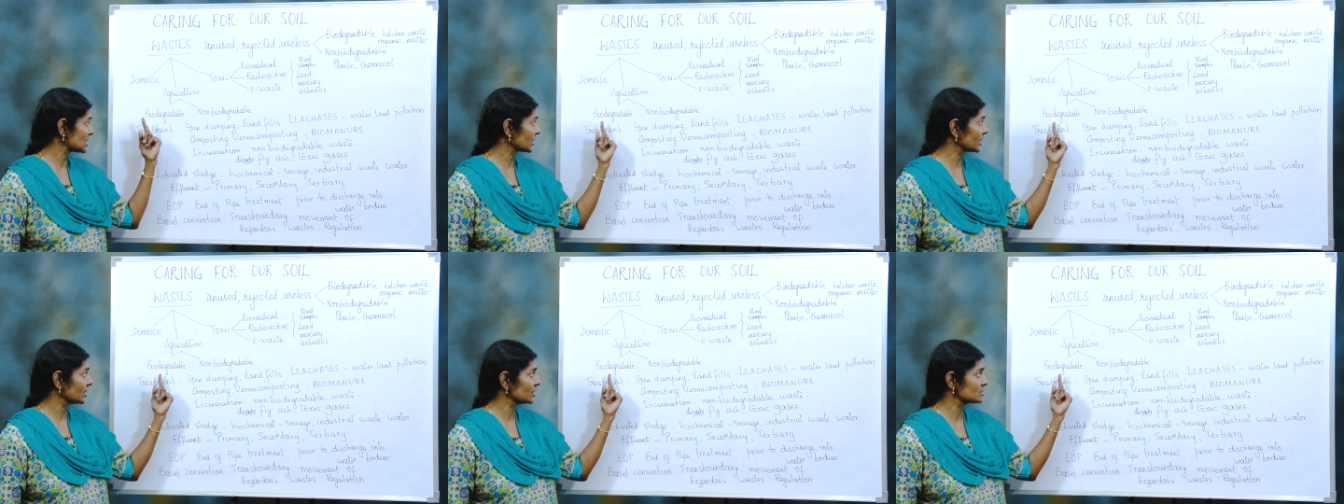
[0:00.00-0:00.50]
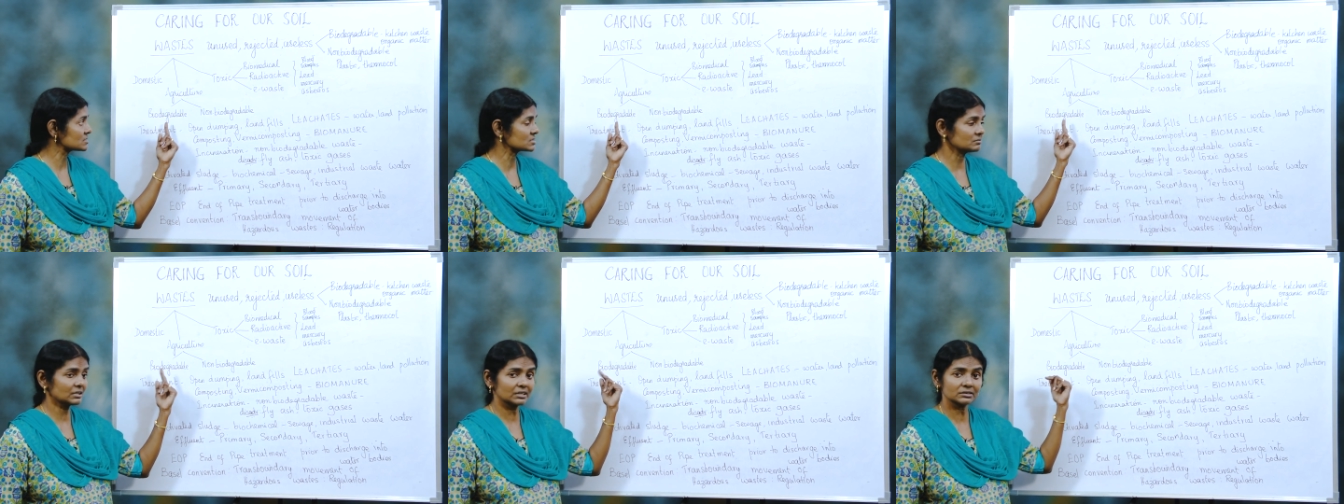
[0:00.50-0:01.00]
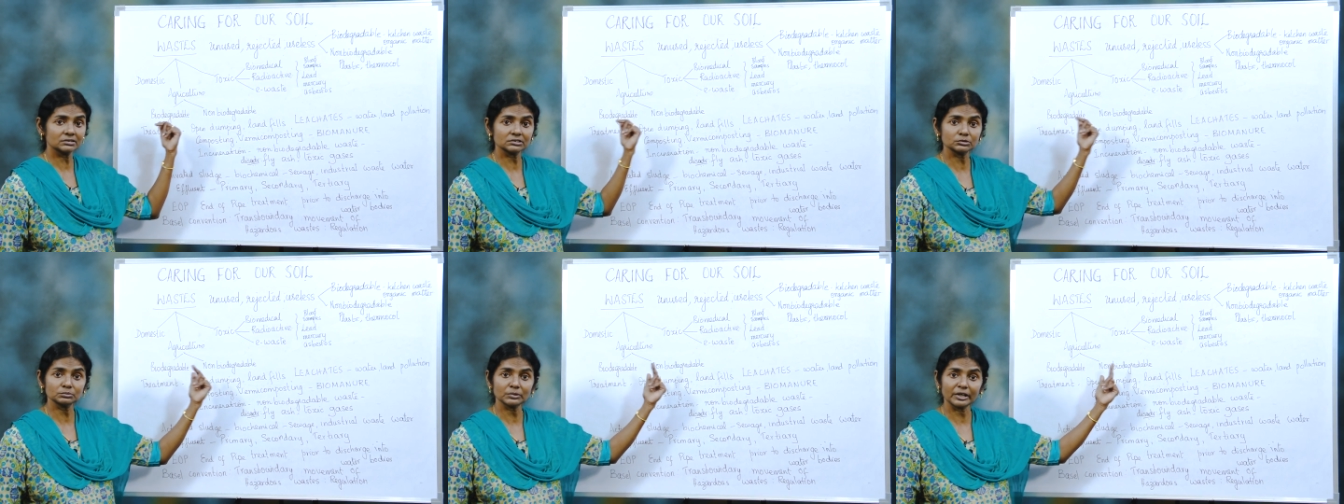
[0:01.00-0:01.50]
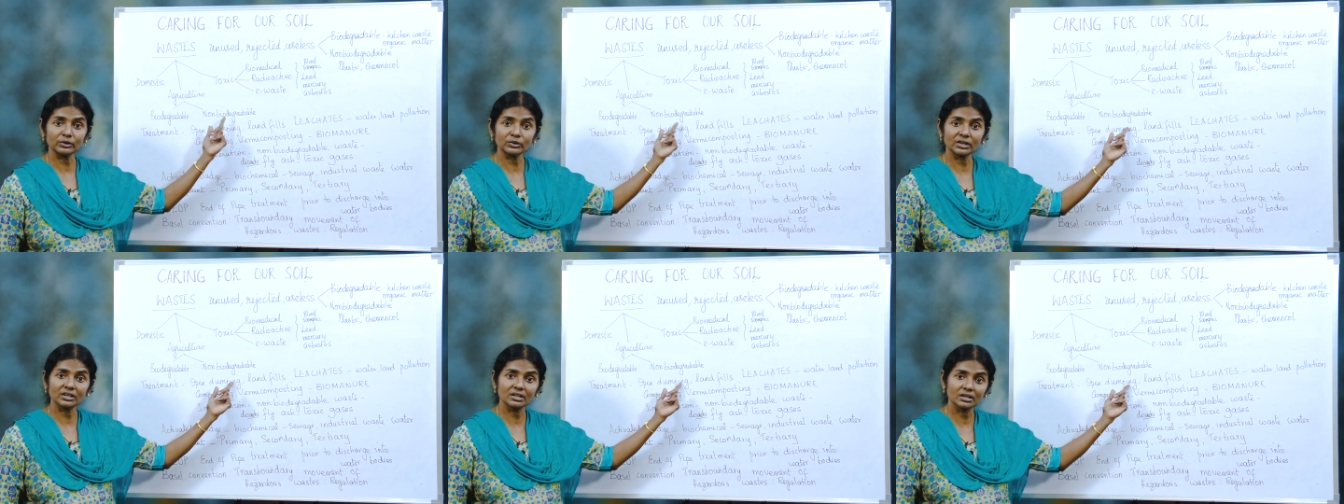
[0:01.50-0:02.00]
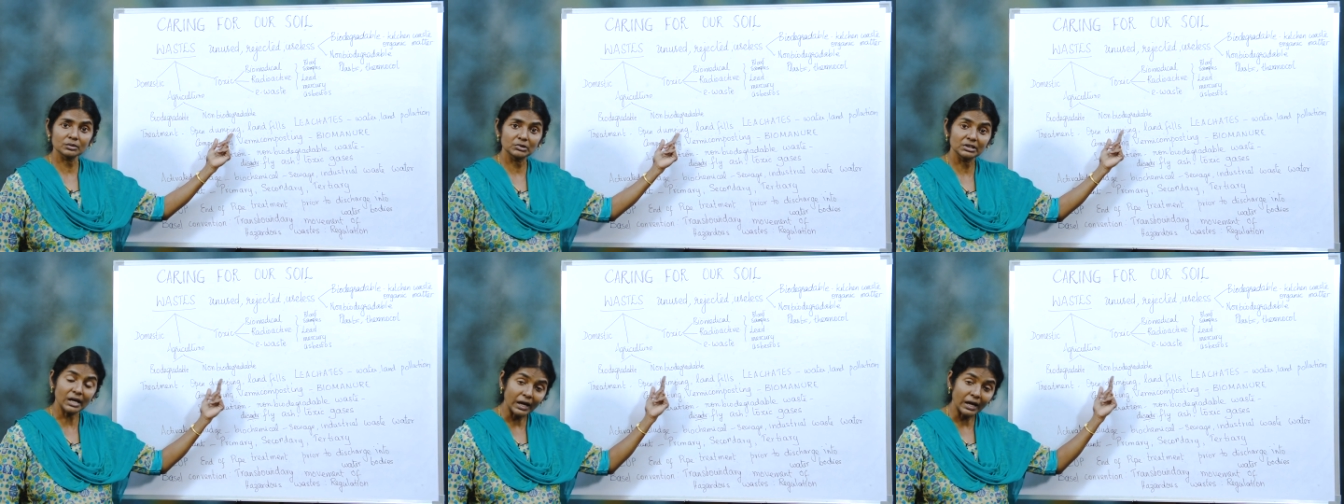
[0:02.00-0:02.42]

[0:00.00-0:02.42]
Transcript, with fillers: again is divided into biodegradable